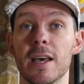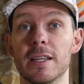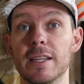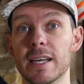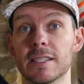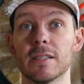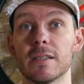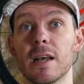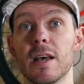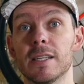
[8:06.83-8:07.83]
it
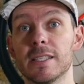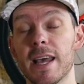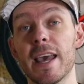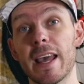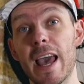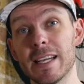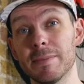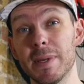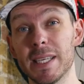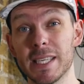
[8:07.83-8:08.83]
doesn't take as
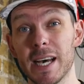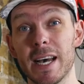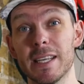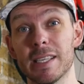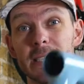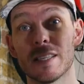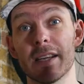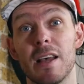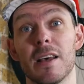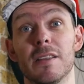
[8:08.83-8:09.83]
big tires as
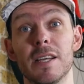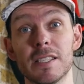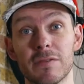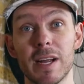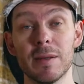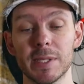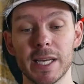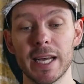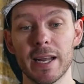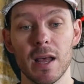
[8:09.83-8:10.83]
this frame
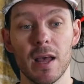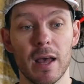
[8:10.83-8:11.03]
set,